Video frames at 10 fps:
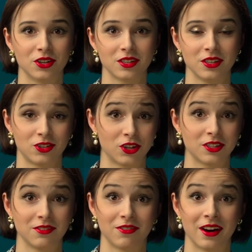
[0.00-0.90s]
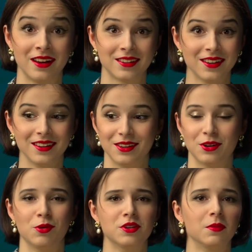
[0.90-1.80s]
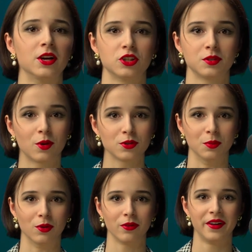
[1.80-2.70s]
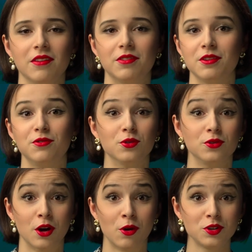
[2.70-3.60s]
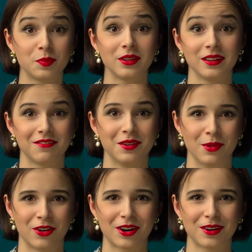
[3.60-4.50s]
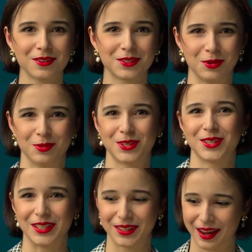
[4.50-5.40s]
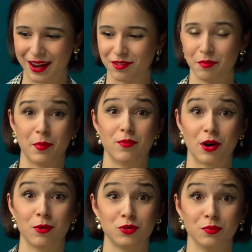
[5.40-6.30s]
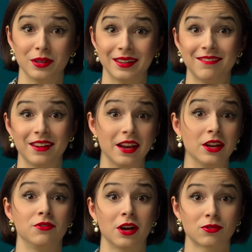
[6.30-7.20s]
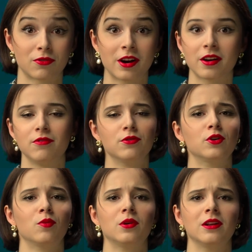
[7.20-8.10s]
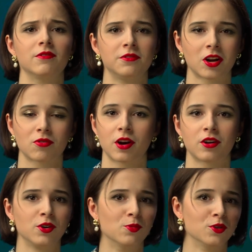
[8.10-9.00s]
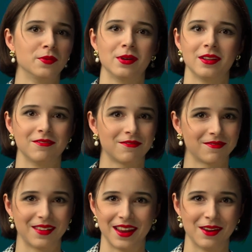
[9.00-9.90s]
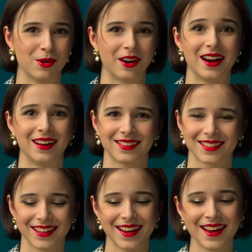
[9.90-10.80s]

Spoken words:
is justified, as much as possible. Even if you don't believe in miracles, you would still kind of be prone to believing in Nutcracker. If you don't believe in Nutcracker, you wouldn't believe anywhere else.